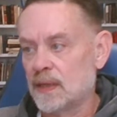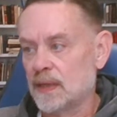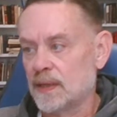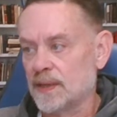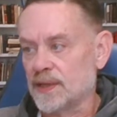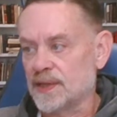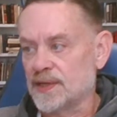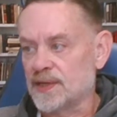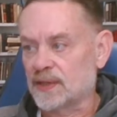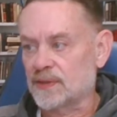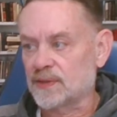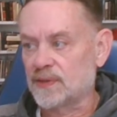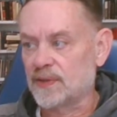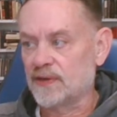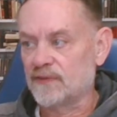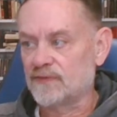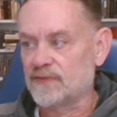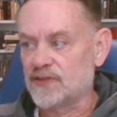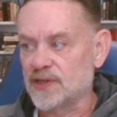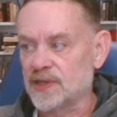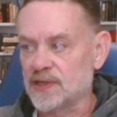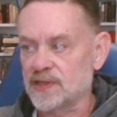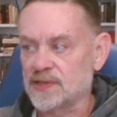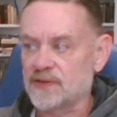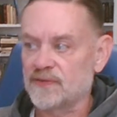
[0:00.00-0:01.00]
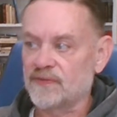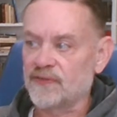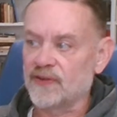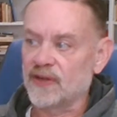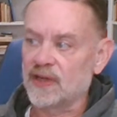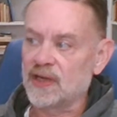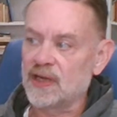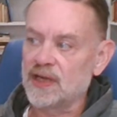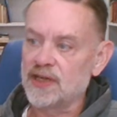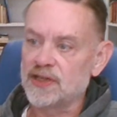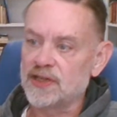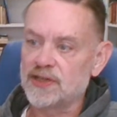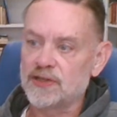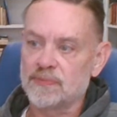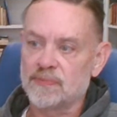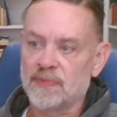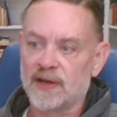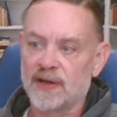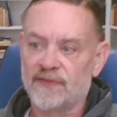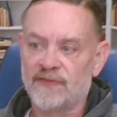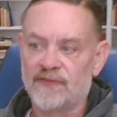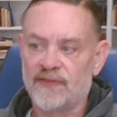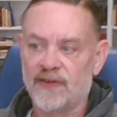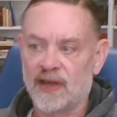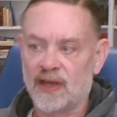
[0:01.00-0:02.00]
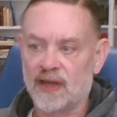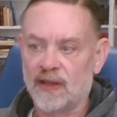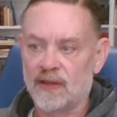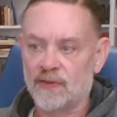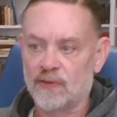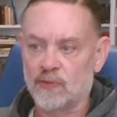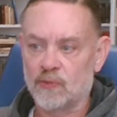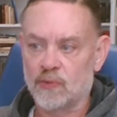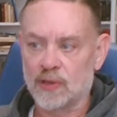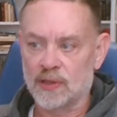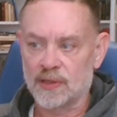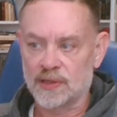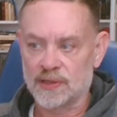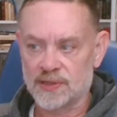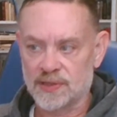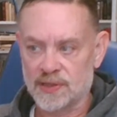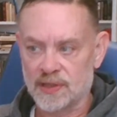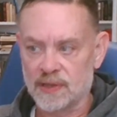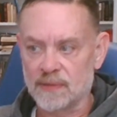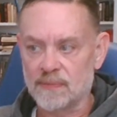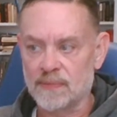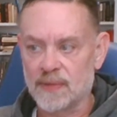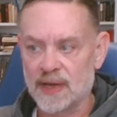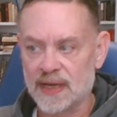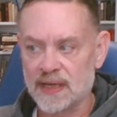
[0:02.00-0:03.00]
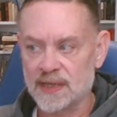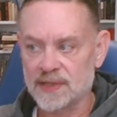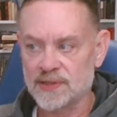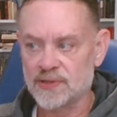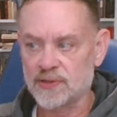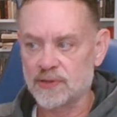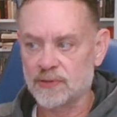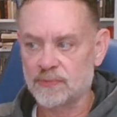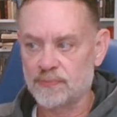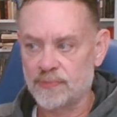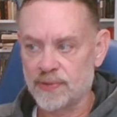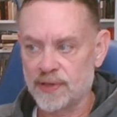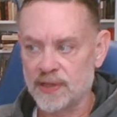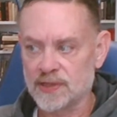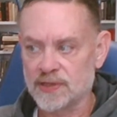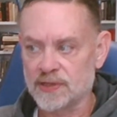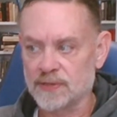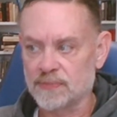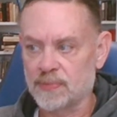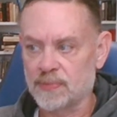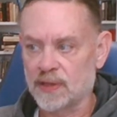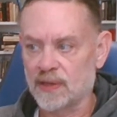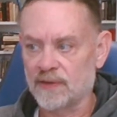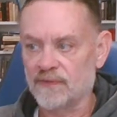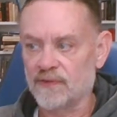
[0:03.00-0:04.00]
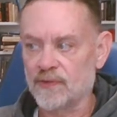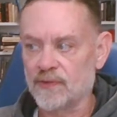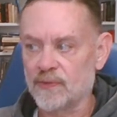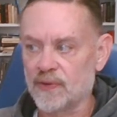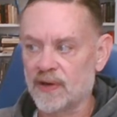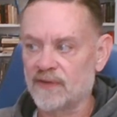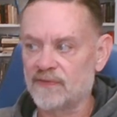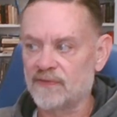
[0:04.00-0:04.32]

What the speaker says: The doctrine of justification by faith was the master principle of the